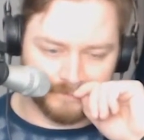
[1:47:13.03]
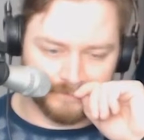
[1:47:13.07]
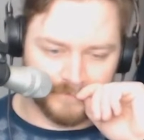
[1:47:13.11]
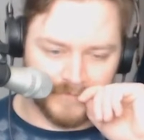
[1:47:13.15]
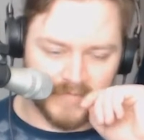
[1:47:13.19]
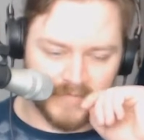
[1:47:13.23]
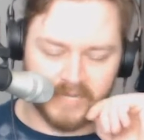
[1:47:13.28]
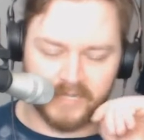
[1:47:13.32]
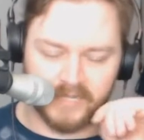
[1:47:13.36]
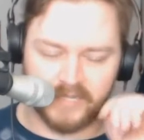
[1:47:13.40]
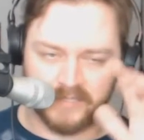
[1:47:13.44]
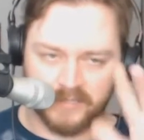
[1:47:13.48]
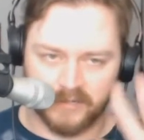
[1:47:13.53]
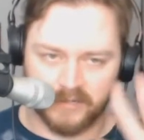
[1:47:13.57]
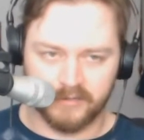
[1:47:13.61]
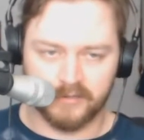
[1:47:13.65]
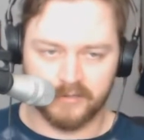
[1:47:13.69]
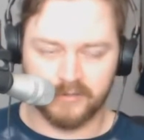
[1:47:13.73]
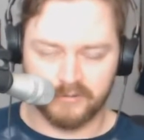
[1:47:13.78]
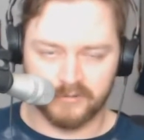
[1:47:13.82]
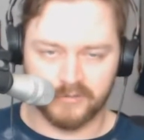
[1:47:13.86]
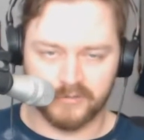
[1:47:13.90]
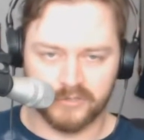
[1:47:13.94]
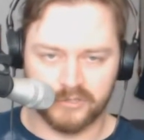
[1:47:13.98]

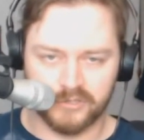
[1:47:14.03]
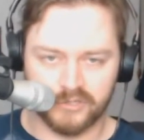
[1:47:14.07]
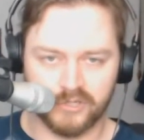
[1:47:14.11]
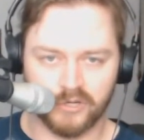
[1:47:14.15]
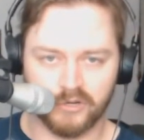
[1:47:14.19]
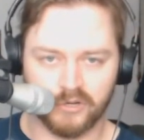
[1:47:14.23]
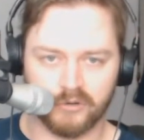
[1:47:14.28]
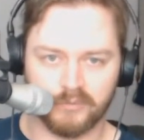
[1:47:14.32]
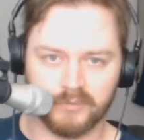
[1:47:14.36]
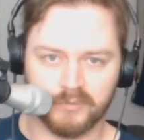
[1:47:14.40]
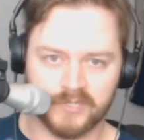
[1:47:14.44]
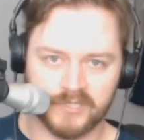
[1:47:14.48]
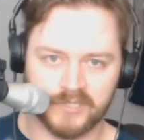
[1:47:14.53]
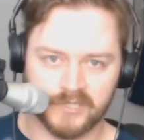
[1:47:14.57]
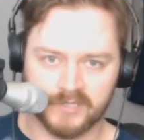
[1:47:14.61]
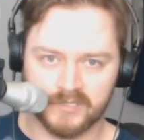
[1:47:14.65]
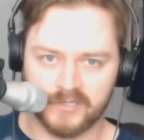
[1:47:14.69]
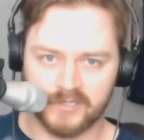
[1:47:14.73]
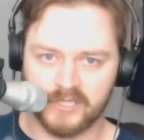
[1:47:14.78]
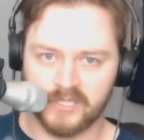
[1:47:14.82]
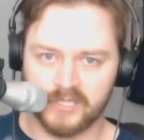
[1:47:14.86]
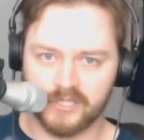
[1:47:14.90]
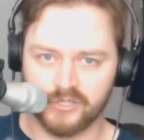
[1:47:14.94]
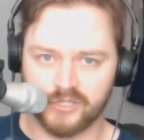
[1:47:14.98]
necessarily through the show, but
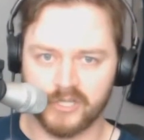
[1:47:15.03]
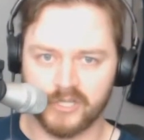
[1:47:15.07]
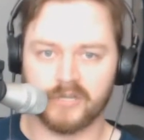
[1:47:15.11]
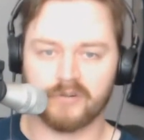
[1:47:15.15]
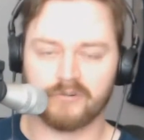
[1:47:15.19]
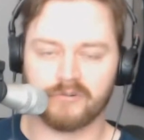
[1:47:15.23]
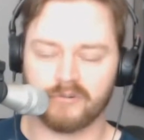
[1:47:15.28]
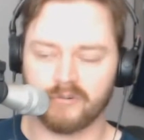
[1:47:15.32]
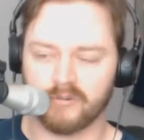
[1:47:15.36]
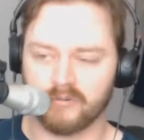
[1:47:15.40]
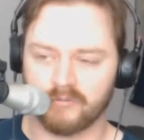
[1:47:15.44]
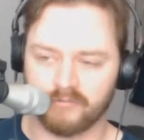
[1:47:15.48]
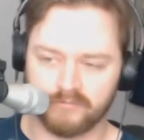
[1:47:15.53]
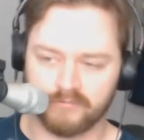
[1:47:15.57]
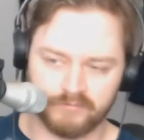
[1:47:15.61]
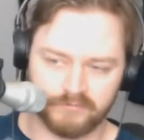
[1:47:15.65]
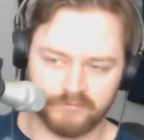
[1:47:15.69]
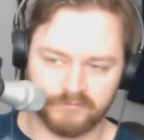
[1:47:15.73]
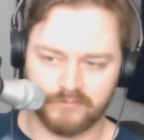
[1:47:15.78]
just in general,